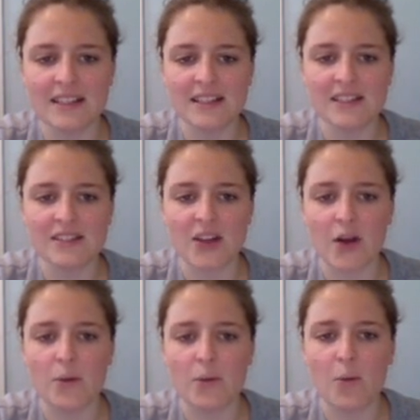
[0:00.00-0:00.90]
So
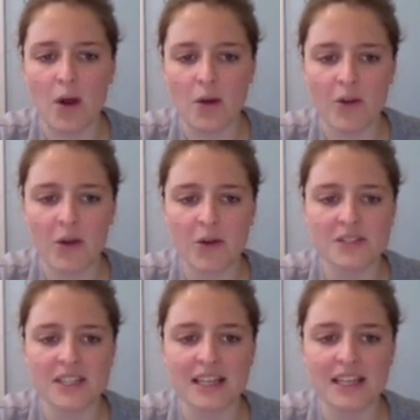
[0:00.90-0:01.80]
1 row of
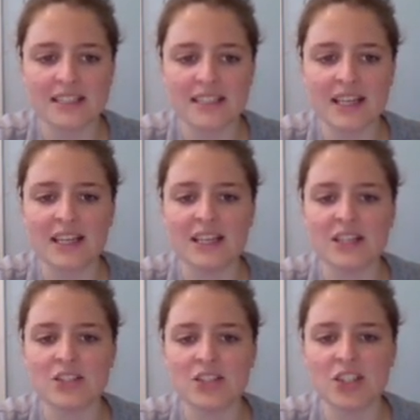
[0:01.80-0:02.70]
6,
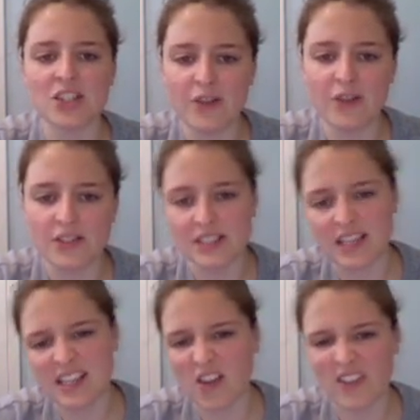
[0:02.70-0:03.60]
2 rows of 6,
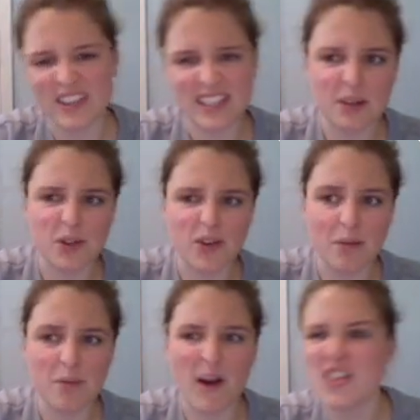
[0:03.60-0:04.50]
can't really see that with the green,
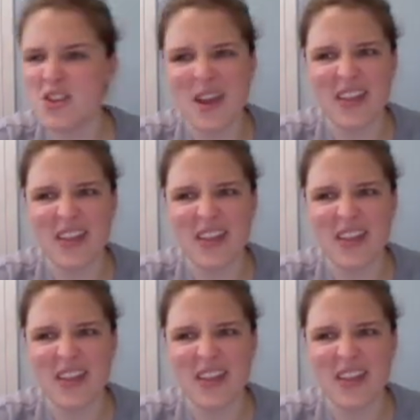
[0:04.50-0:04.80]
but you get the